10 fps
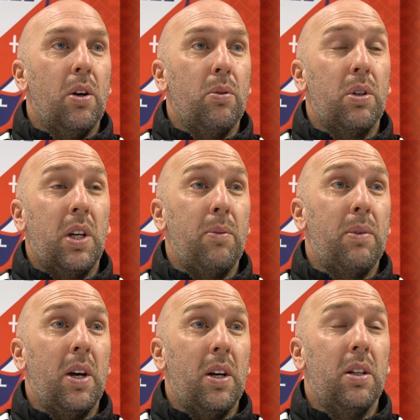know, keep
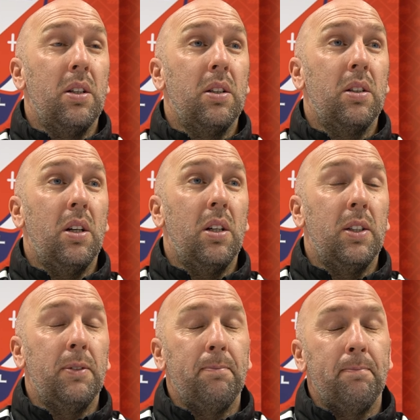that
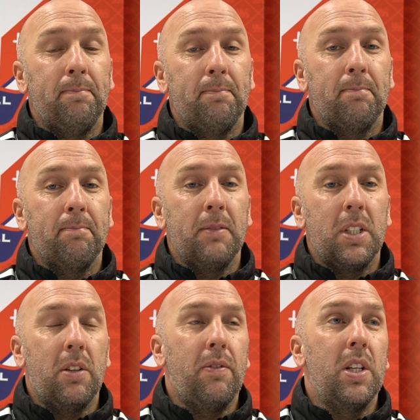
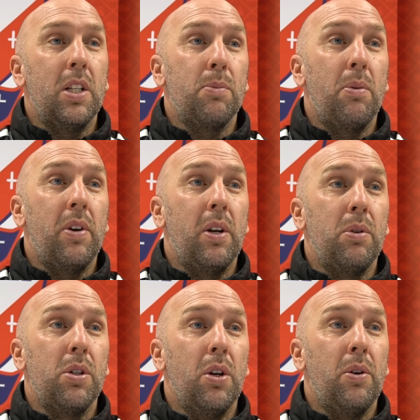defending spirit that
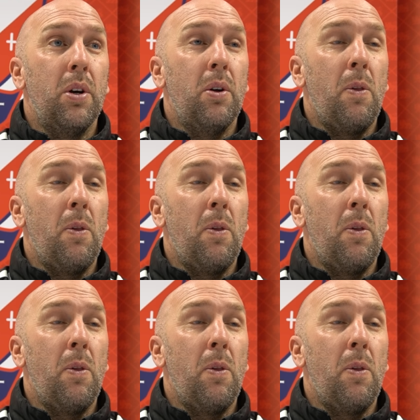we showed.